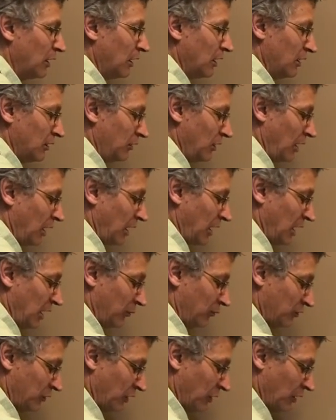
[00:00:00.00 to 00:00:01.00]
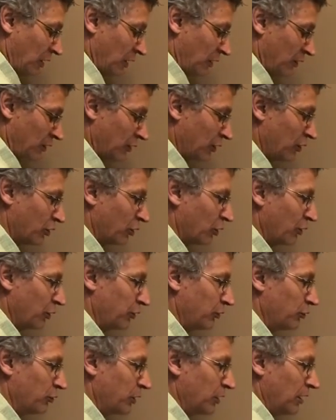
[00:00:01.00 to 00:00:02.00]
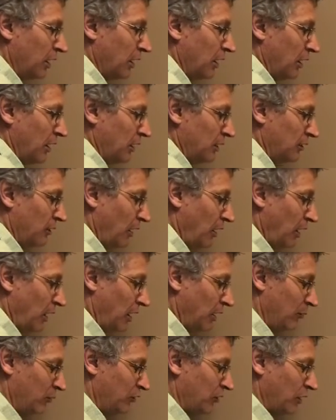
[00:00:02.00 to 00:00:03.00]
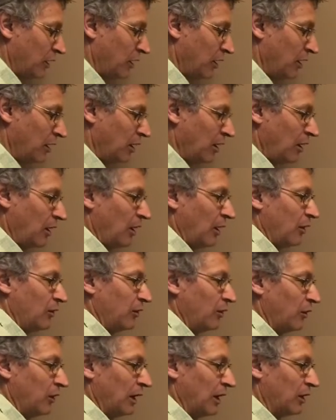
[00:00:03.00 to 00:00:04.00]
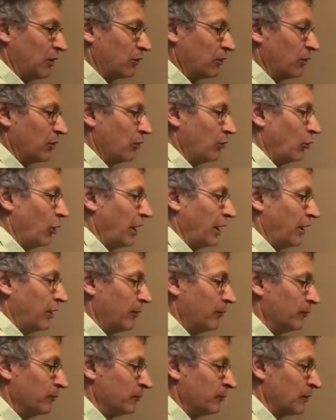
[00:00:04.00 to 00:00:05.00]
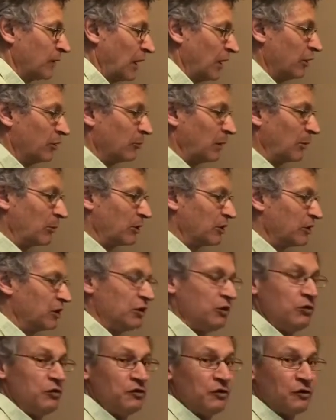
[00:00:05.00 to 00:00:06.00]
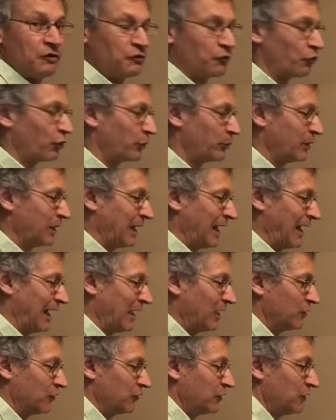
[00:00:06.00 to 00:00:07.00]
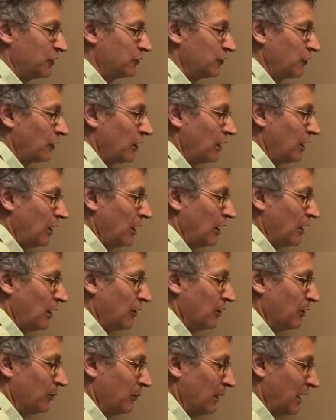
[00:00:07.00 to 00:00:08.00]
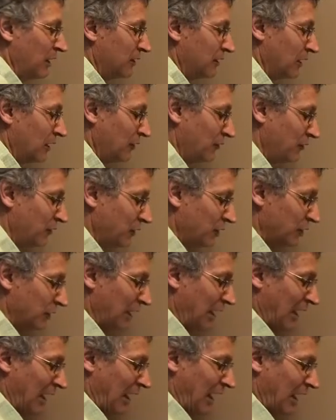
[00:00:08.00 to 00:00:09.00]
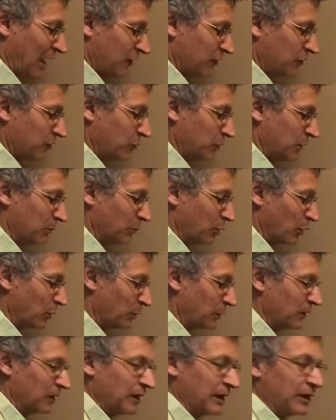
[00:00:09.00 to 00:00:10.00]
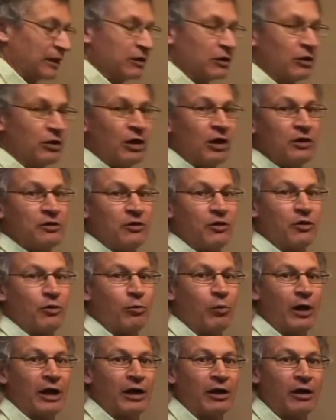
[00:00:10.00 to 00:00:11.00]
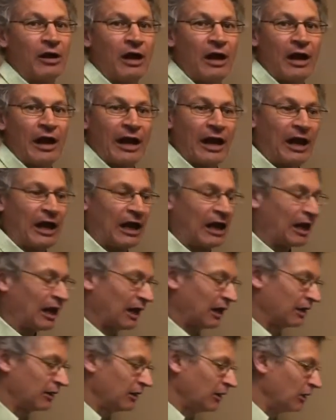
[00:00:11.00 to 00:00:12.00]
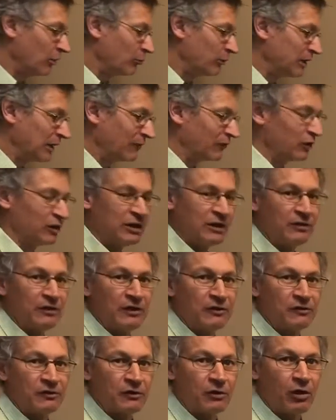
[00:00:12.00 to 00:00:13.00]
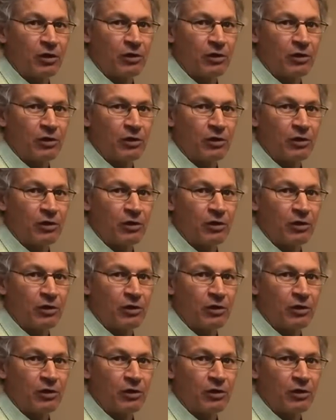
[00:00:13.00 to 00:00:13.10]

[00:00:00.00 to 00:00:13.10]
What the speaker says: times the current through it times the length of the wire. And remember, to use this formula as is, the magnetic field has to be perpendicular to the wire. And we never did this at all